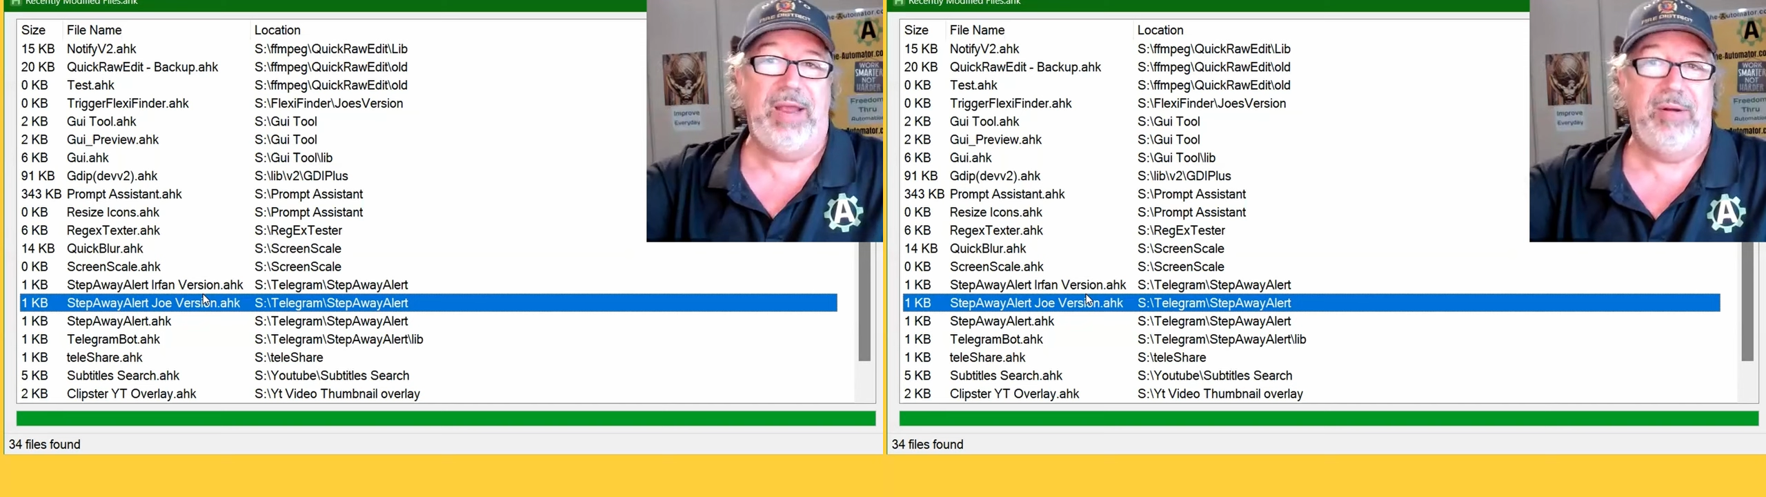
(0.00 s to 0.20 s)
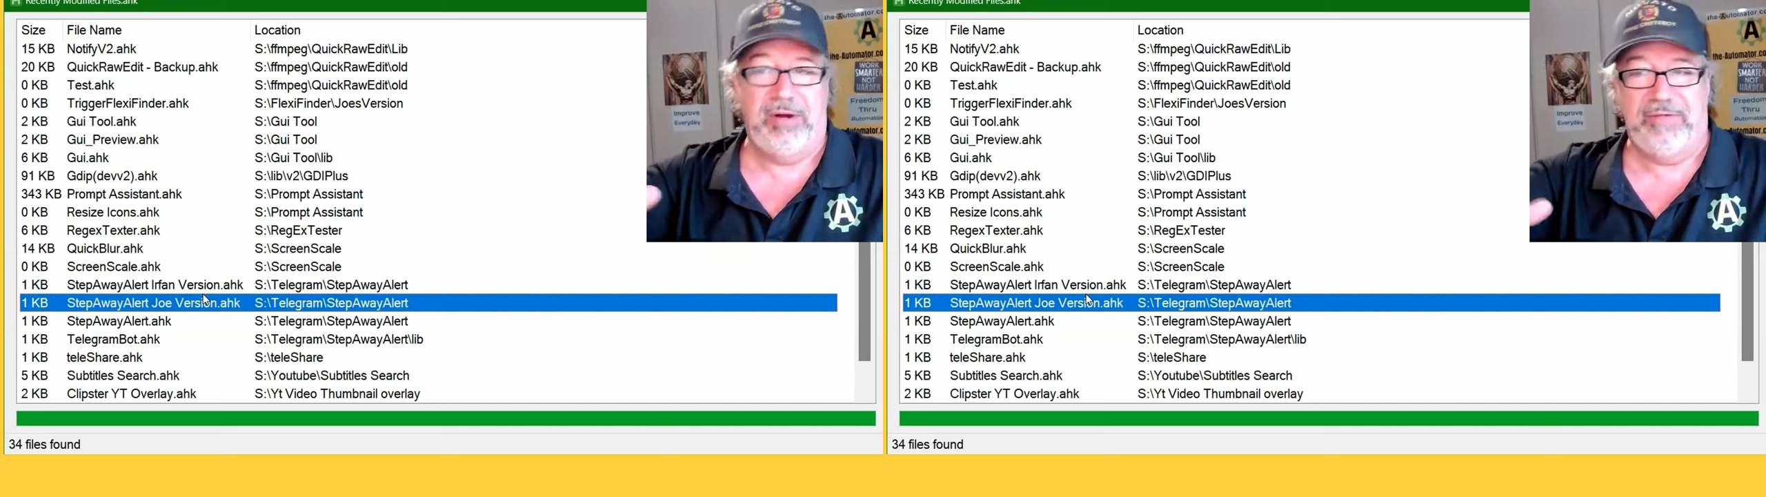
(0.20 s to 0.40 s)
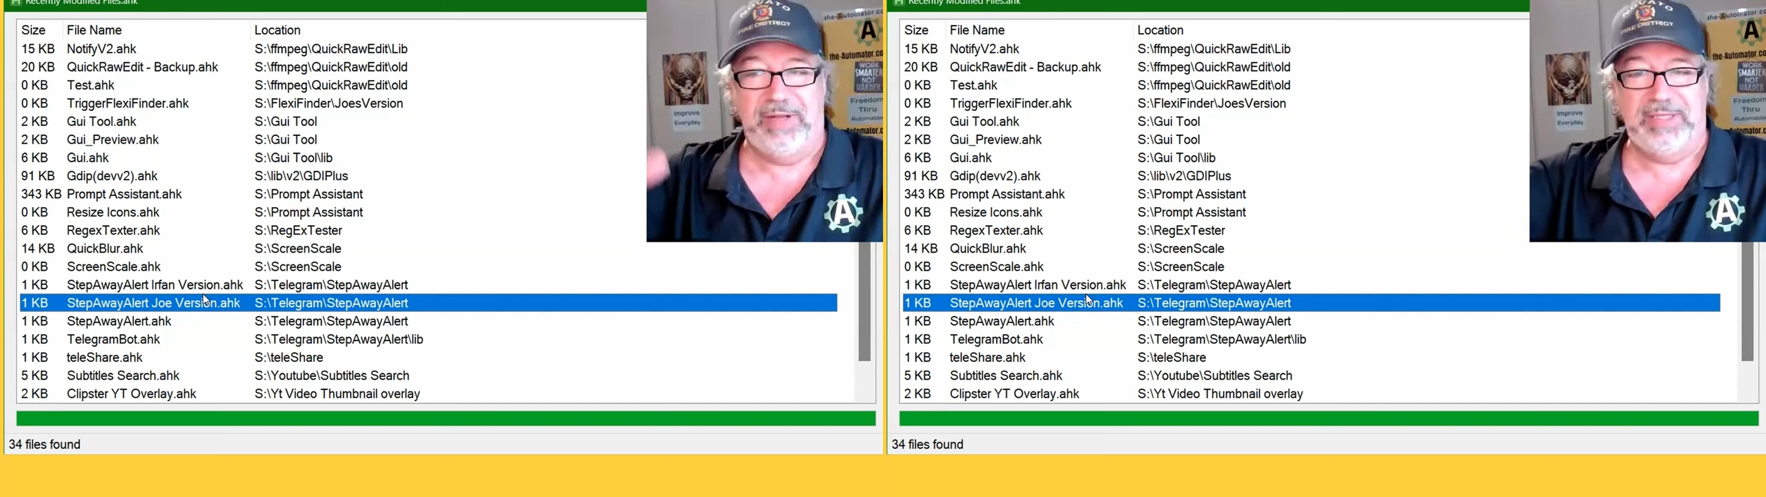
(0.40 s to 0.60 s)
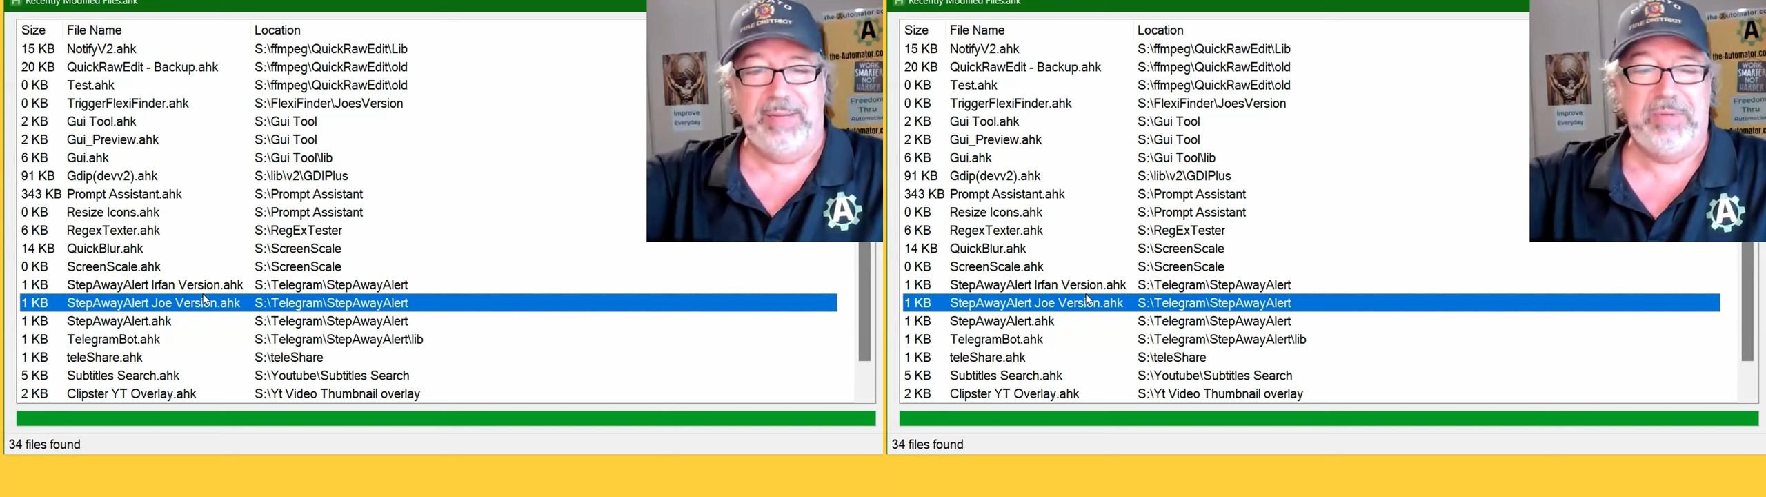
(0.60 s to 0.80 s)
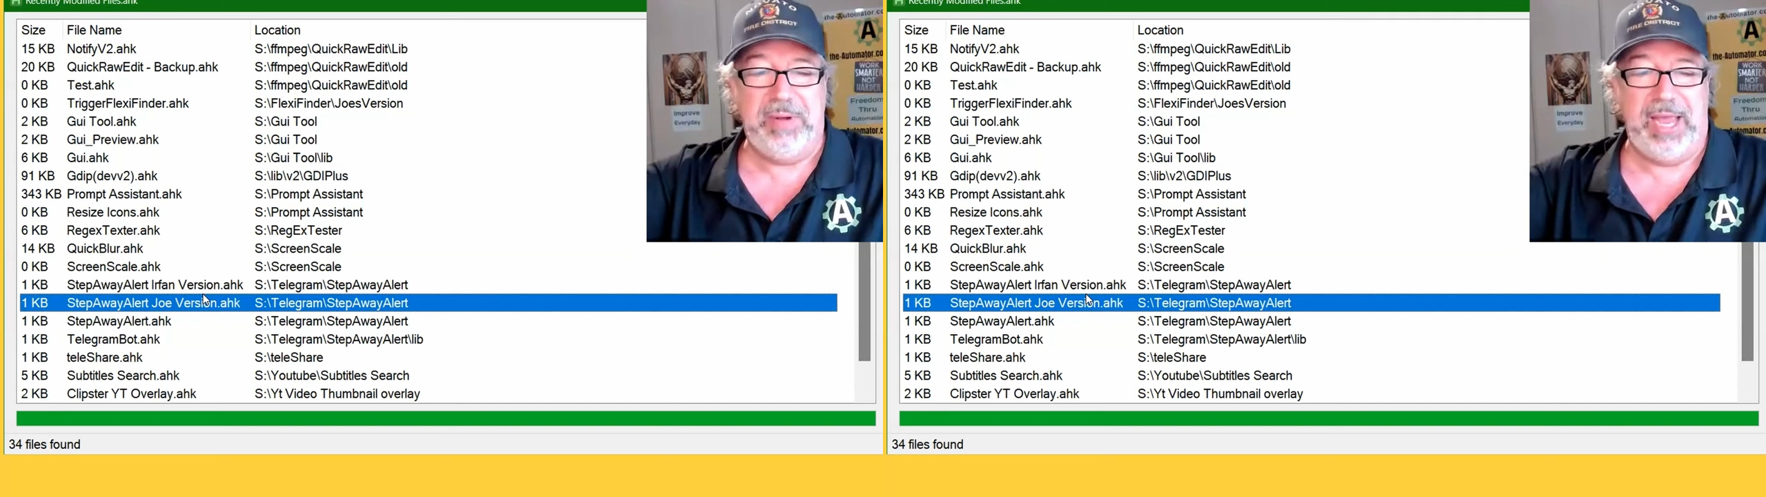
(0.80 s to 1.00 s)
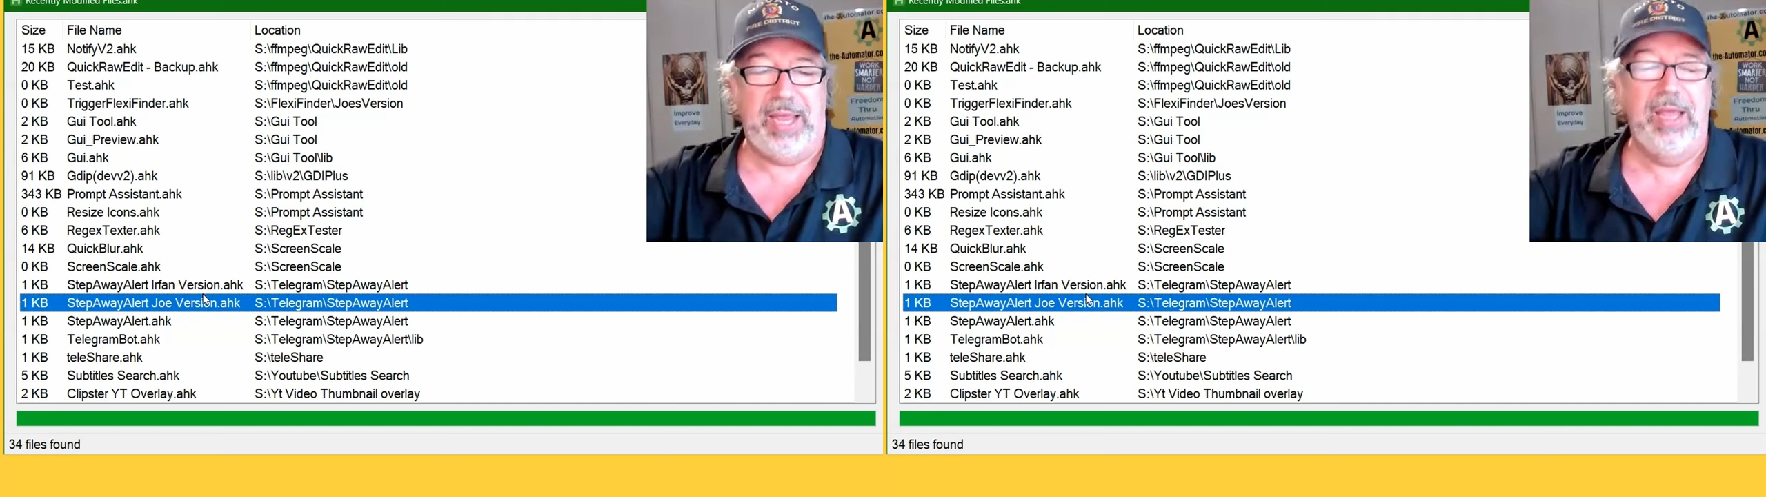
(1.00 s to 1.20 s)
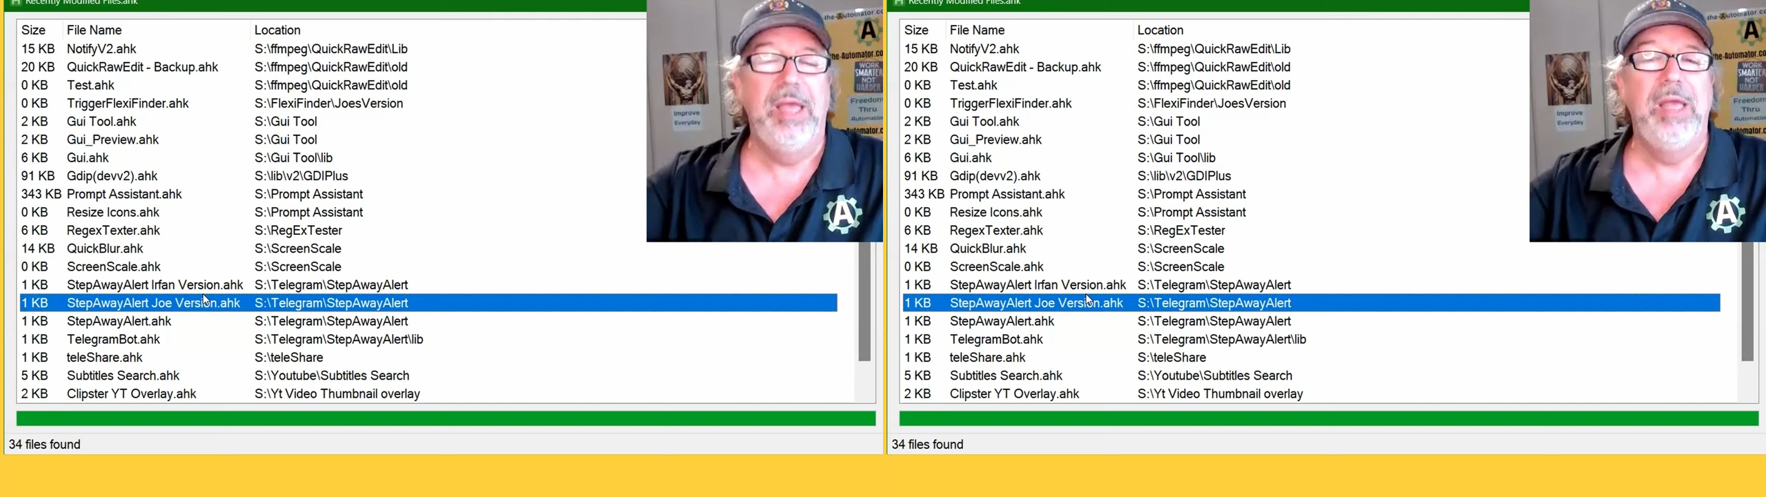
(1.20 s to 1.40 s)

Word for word: or, our friend stepped away.